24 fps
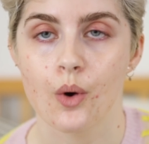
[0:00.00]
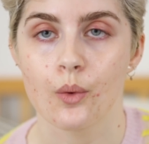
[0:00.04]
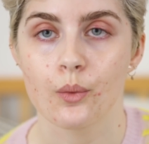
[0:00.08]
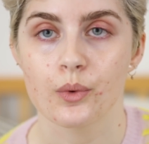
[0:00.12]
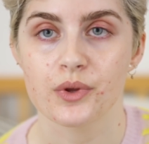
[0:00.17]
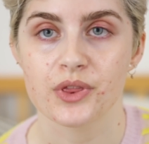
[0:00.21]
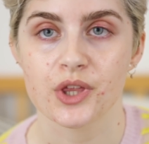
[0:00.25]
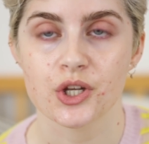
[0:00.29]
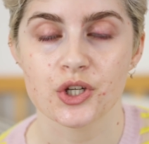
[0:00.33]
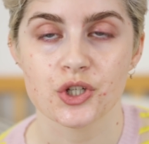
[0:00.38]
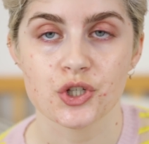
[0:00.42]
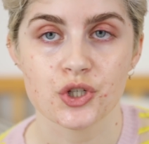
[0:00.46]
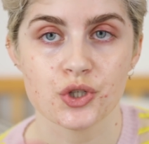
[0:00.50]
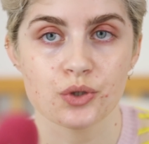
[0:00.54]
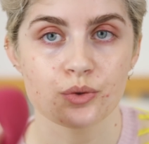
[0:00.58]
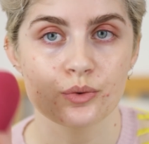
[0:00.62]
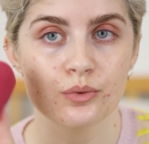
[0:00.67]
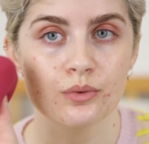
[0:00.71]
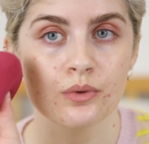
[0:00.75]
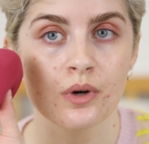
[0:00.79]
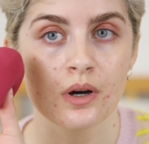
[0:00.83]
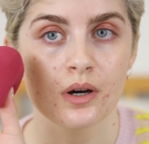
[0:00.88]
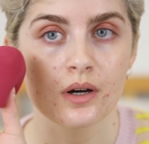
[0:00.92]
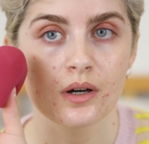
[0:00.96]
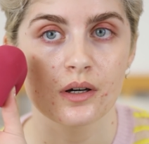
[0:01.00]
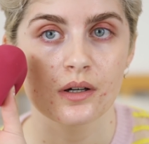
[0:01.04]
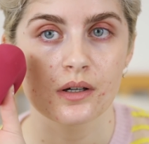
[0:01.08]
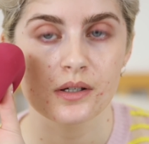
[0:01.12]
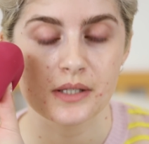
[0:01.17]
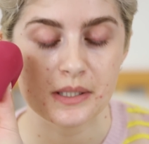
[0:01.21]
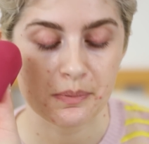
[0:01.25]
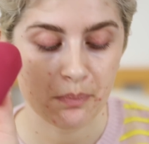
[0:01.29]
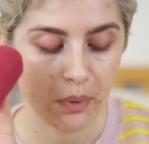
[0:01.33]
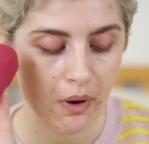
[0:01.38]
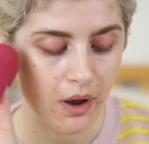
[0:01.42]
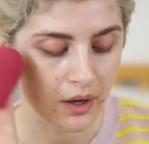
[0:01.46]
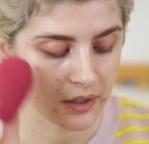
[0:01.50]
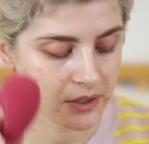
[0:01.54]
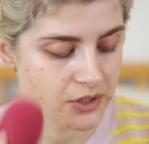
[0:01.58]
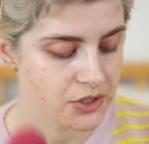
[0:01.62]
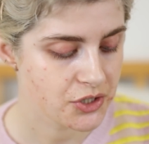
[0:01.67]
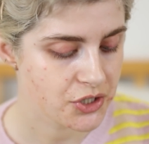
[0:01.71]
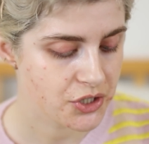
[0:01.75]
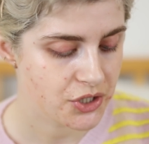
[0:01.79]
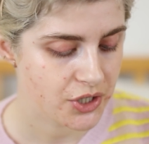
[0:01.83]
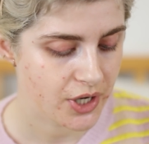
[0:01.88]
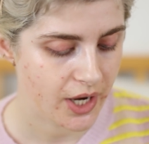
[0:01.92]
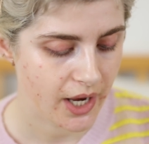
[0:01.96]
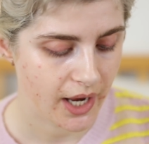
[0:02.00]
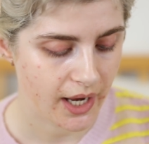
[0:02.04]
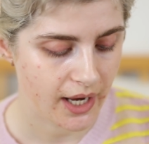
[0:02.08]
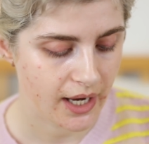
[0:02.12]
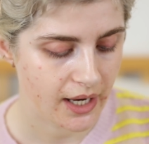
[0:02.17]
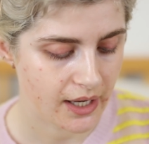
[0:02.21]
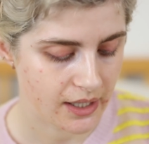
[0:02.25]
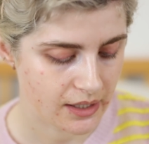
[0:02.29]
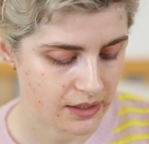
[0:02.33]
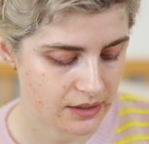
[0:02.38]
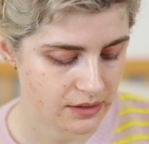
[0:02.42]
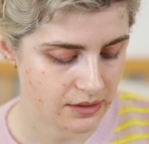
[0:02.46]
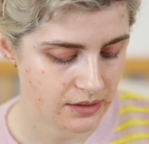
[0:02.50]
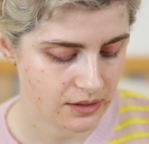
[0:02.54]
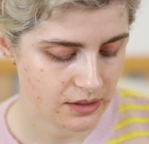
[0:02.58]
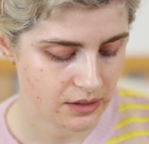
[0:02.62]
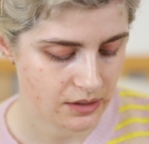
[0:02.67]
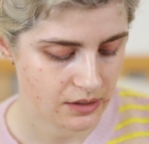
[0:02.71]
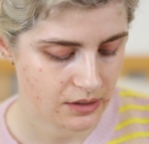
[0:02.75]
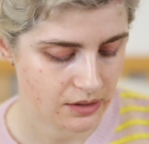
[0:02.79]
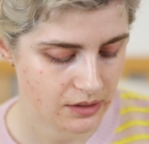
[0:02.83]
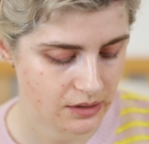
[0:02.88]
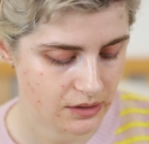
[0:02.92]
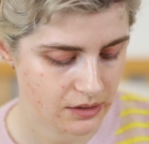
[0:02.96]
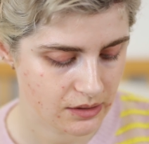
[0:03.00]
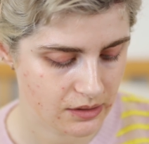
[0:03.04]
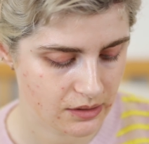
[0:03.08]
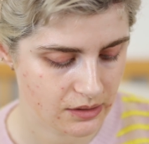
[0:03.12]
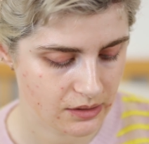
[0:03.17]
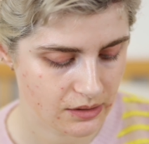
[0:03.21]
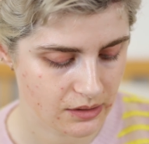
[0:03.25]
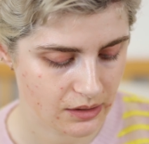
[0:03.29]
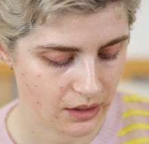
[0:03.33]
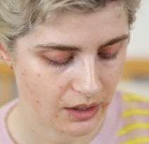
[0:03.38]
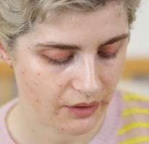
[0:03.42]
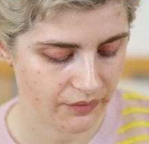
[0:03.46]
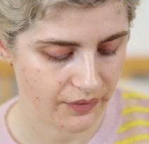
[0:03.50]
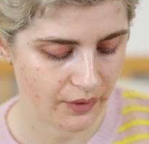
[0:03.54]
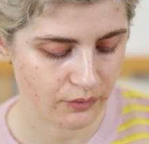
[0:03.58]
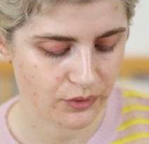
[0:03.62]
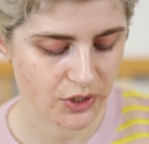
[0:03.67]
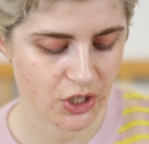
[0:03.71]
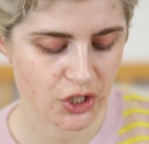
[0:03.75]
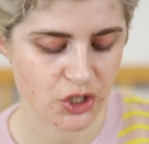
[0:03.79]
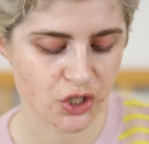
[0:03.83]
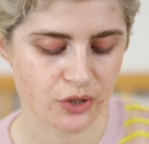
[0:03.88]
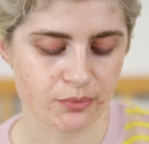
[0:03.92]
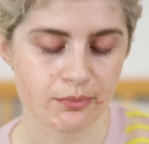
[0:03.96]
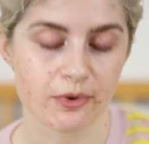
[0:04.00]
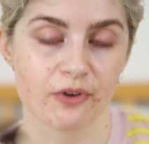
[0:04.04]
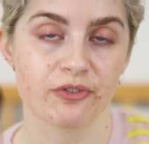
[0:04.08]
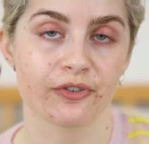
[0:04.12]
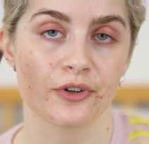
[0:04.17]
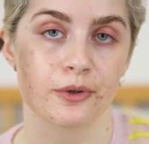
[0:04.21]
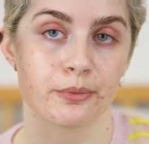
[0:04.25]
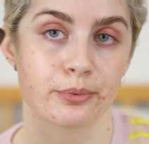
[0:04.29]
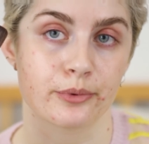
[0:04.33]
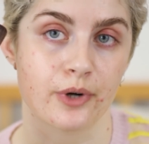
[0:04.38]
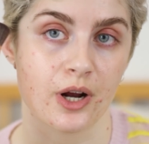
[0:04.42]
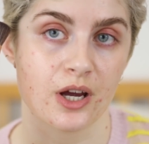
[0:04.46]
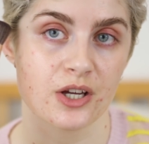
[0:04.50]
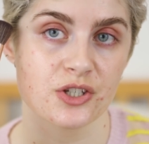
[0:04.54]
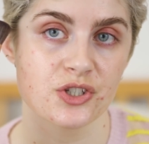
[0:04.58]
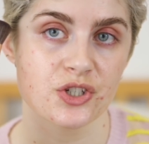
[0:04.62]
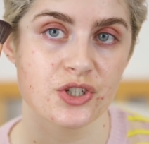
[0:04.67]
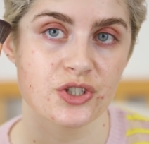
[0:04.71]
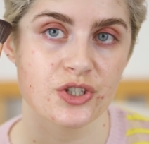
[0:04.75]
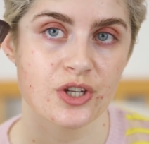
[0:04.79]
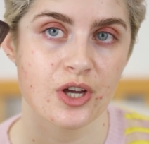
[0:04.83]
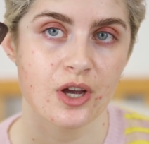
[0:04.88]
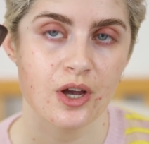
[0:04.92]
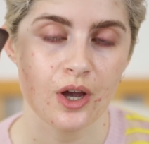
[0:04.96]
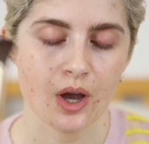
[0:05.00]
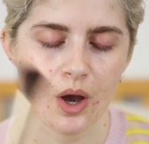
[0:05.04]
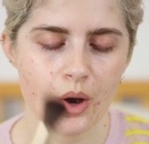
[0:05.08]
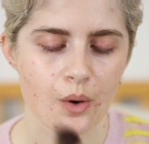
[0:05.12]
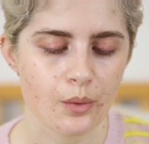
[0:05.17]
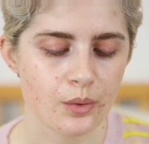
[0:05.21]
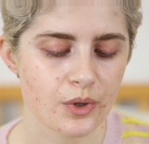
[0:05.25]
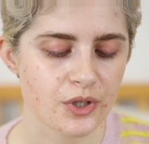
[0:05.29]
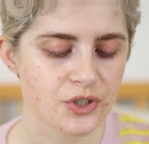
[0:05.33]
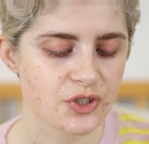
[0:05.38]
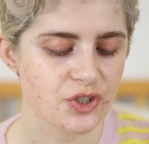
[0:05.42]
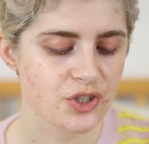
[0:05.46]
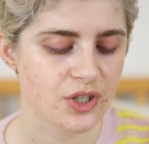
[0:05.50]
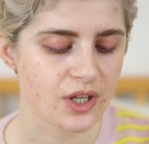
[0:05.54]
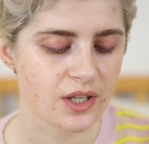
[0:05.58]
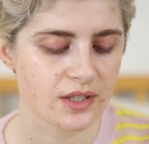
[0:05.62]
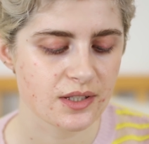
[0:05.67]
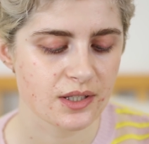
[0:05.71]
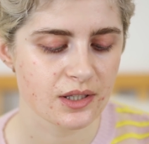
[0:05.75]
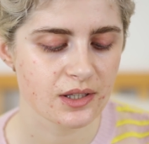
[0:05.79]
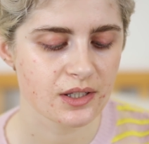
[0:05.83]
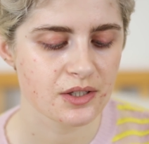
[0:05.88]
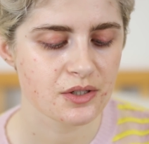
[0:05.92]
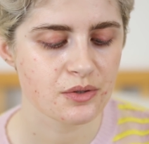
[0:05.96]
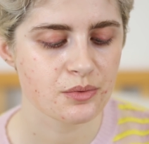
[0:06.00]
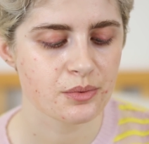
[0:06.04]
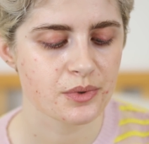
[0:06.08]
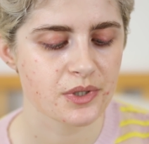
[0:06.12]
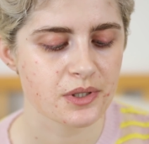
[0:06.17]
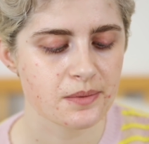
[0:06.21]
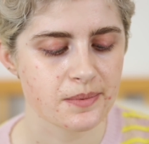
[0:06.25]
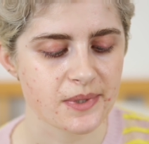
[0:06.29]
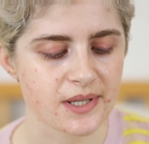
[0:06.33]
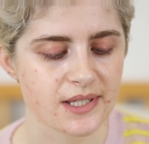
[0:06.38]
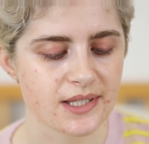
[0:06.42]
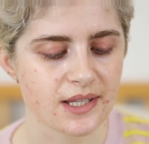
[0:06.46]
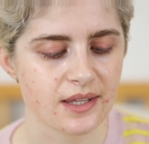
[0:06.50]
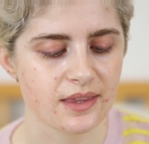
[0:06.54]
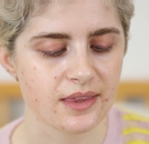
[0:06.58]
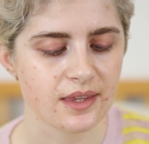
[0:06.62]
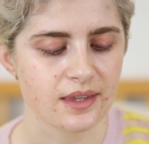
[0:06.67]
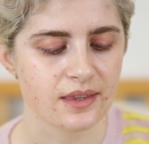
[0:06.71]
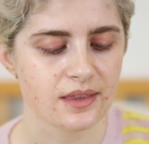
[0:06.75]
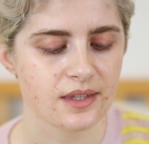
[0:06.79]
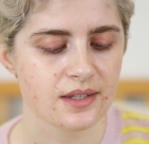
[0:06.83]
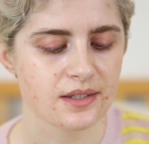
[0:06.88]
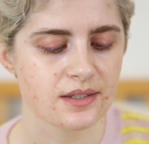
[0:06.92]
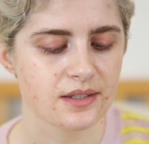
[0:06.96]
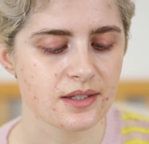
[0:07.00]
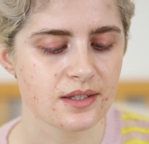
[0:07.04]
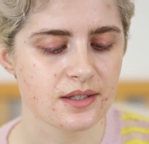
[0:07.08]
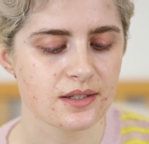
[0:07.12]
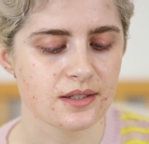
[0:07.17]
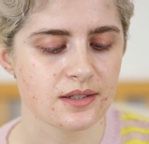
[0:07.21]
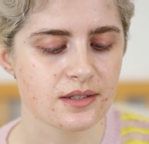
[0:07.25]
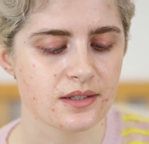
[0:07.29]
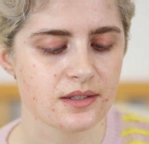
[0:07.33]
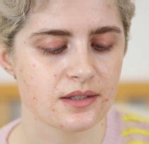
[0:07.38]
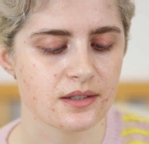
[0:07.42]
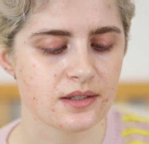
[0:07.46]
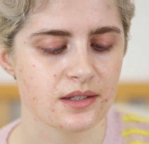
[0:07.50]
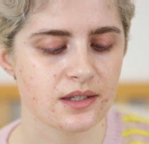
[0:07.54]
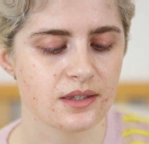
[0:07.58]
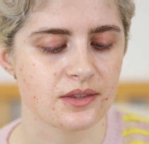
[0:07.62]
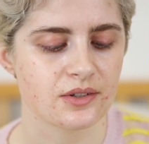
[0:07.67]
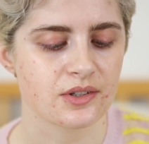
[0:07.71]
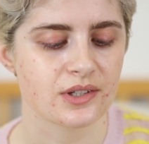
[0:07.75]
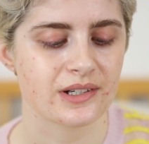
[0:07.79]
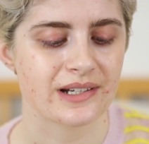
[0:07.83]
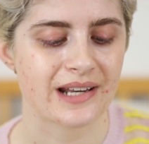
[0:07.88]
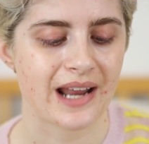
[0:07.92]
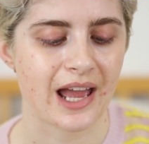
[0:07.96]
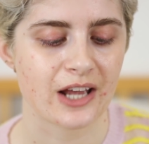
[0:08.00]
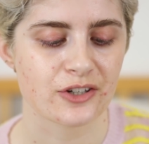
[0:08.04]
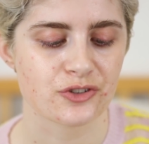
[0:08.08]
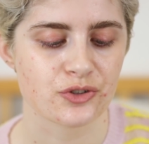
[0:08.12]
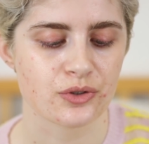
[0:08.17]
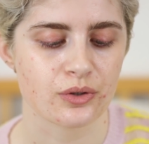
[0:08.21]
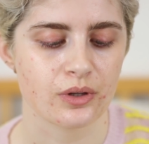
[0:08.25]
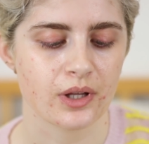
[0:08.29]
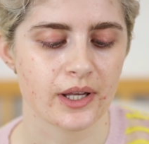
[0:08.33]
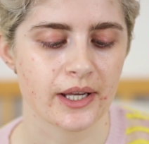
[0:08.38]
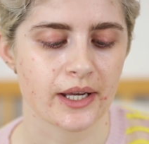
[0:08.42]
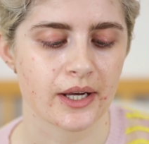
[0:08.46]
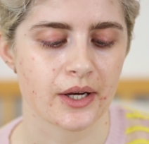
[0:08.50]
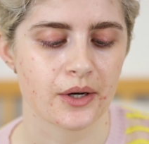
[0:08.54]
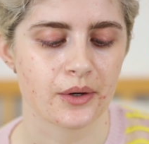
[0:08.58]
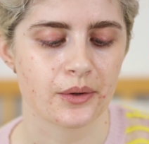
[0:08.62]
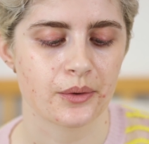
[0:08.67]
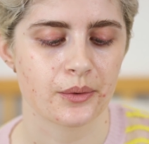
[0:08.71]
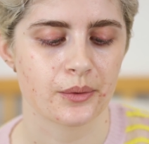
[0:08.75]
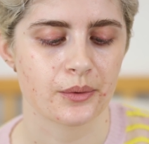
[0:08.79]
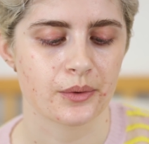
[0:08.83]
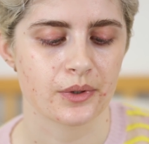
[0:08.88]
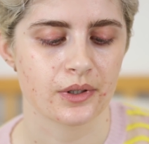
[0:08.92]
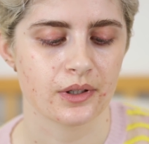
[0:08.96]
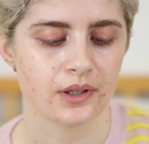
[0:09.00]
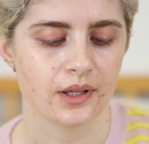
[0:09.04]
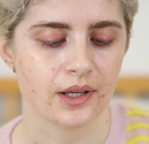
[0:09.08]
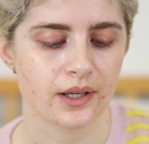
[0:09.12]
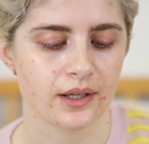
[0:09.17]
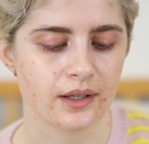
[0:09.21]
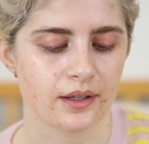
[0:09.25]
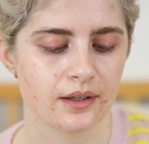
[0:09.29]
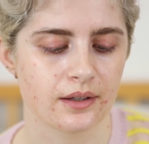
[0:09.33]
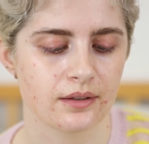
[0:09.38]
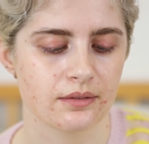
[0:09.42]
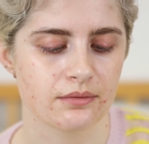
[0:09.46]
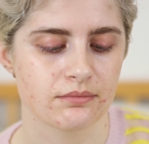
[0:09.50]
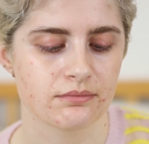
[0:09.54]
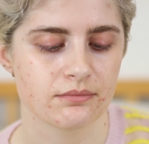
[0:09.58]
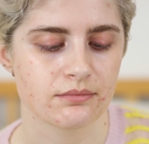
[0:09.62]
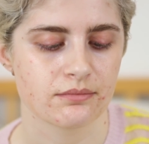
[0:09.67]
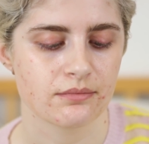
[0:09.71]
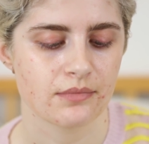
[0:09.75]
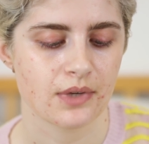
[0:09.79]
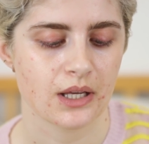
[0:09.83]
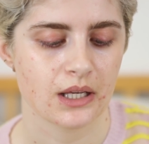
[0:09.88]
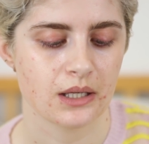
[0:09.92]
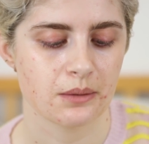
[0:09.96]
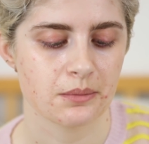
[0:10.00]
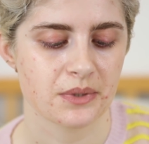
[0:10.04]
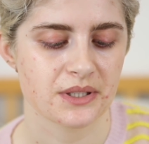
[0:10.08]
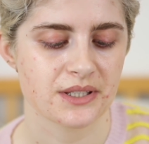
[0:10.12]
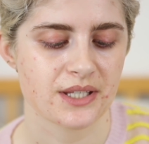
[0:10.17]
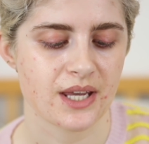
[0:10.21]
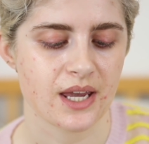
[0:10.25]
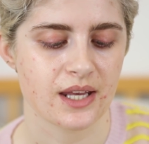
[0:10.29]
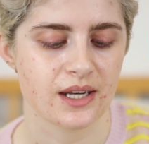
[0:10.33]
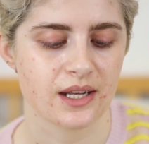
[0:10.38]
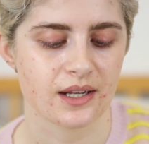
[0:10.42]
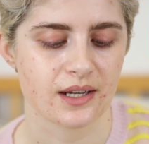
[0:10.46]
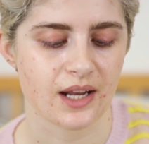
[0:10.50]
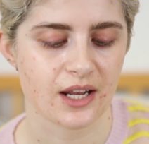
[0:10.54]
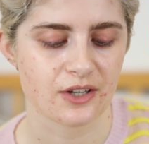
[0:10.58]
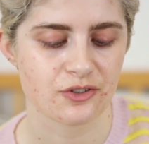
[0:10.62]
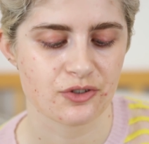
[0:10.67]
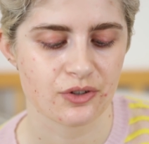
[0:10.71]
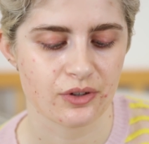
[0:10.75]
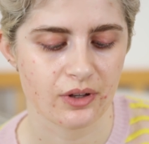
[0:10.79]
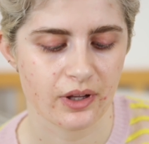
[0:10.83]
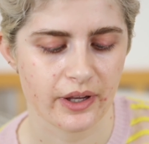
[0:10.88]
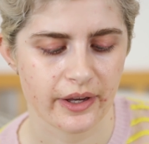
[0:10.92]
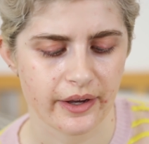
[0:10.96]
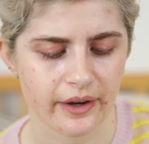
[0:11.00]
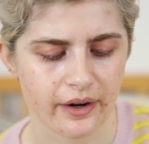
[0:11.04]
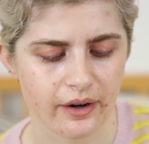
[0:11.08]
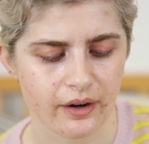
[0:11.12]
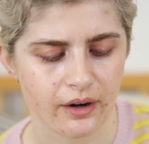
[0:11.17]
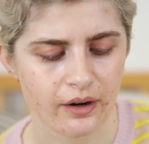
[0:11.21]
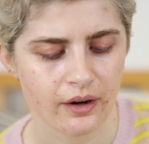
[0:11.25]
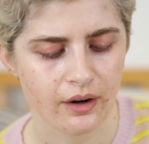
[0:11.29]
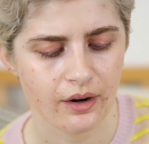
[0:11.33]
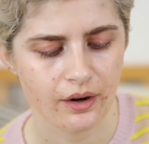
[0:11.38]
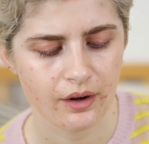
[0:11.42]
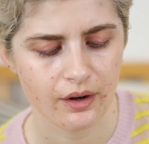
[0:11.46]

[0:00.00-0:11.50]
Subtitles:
with a new sponge and a foundation buffer brush, which is a little weird because I think this is either natural hair or like imitating natural hair.